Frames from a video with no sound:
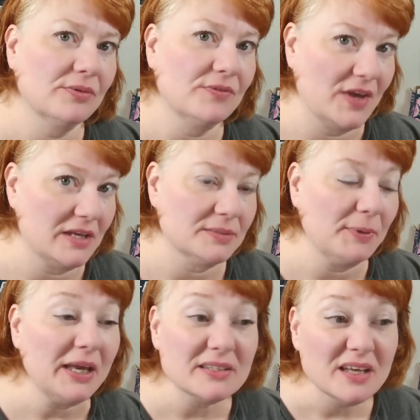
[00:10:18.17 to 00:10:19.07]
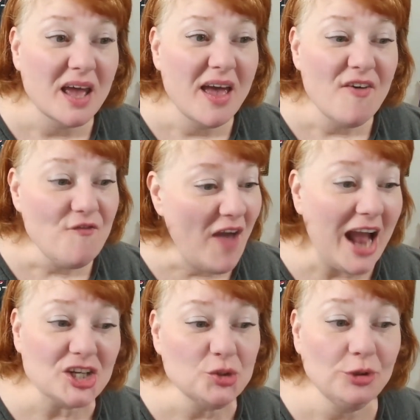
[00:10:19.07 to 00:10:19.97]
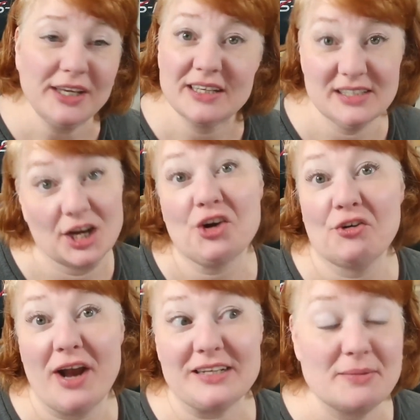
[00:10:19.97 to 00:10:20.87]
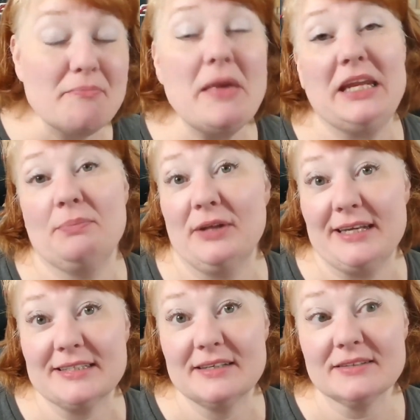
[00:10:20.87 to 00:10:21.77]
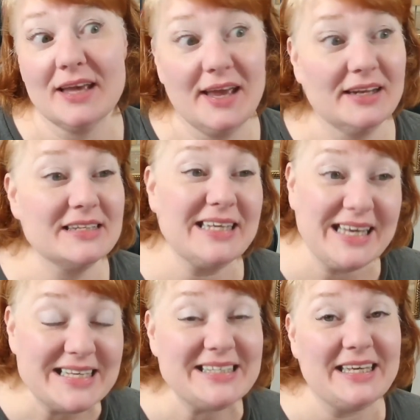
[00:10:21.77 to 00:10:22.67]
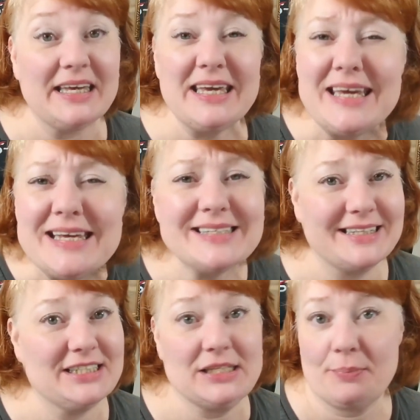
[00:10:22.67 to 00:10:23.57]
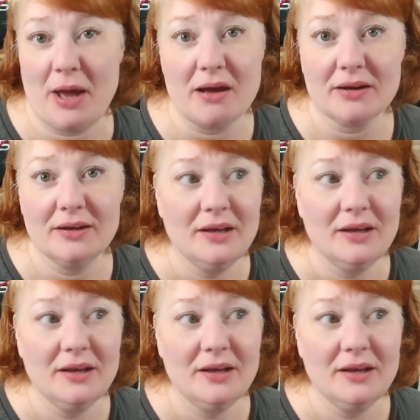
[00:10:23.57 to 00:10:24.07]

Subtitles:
this, because factually it's incorrect in many places, and it's easy to debunk.